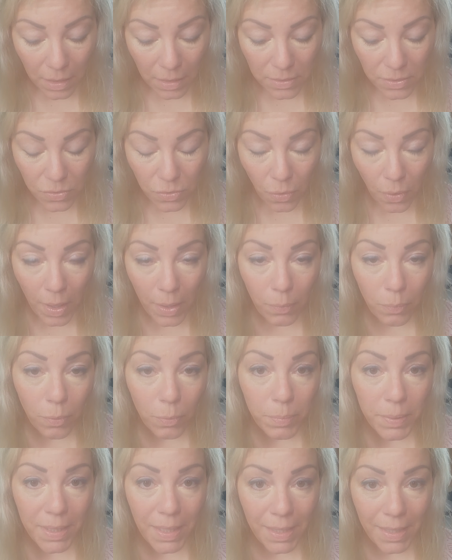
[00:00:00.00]
So I will
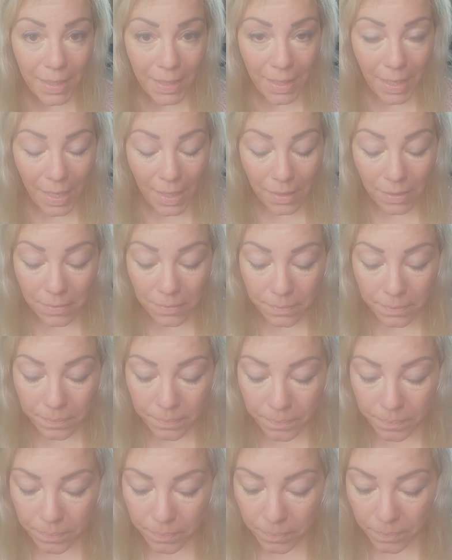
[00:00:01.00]
begin again.
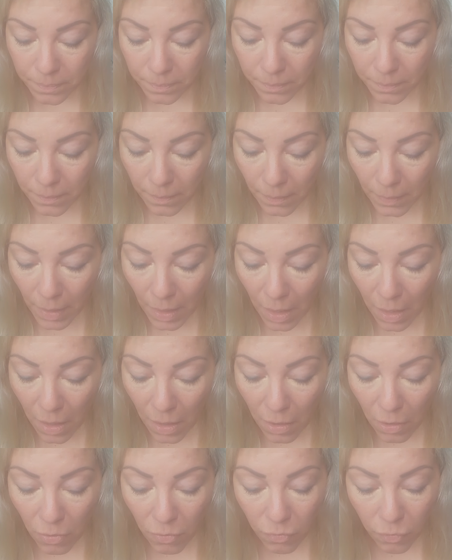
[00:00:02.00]

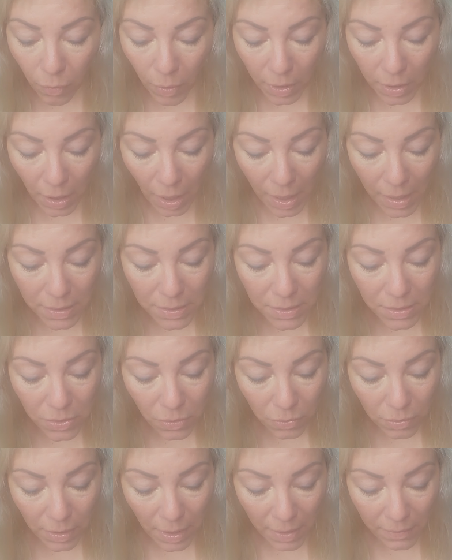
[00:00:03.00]
For God
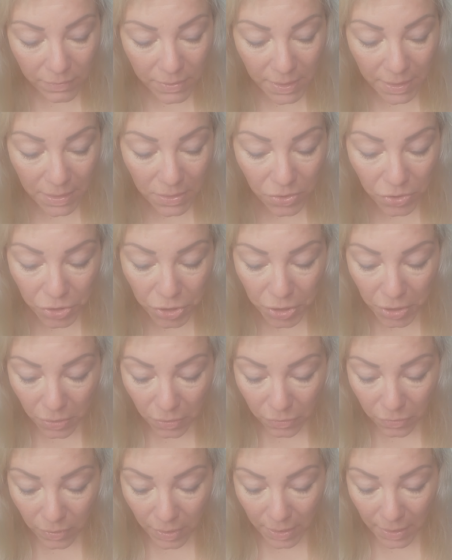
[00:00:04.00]
so loved his
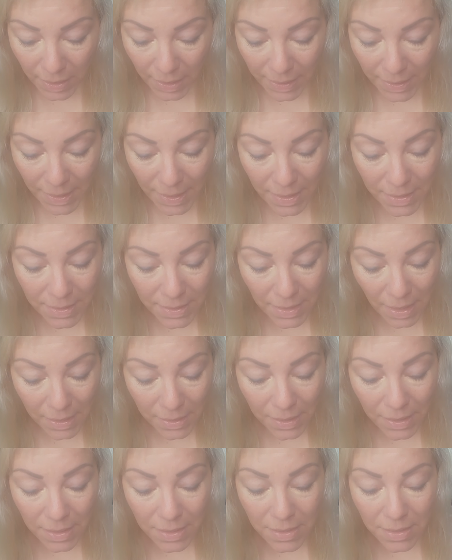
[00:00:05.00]
children that he
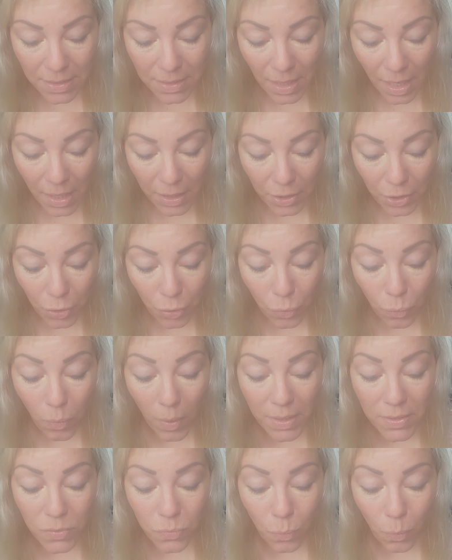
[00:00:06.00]
sent his Son, who
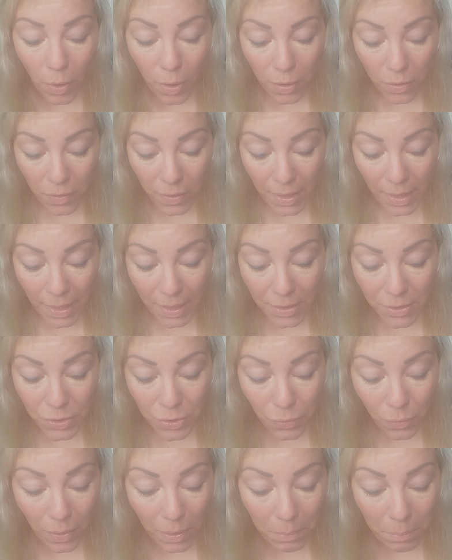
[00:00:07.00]
was worthy,
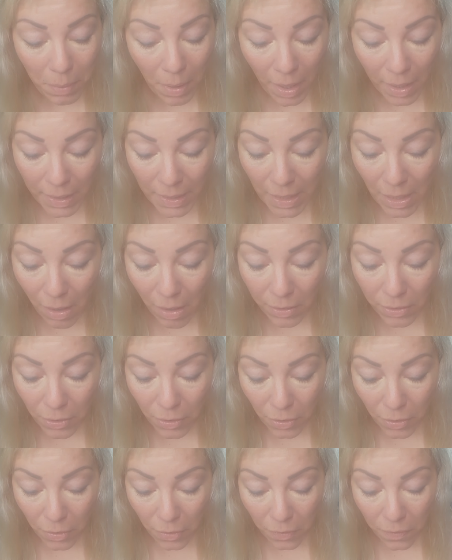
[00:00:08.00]
to embody on
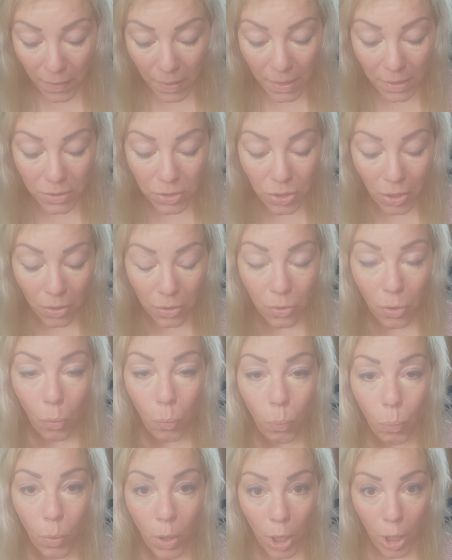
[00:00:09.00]
earth the eternal
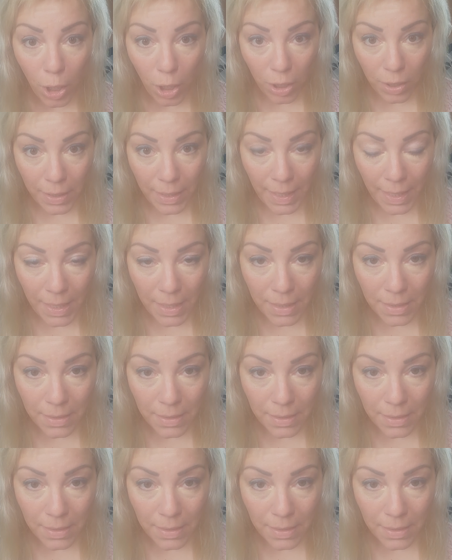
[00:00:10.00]
Word,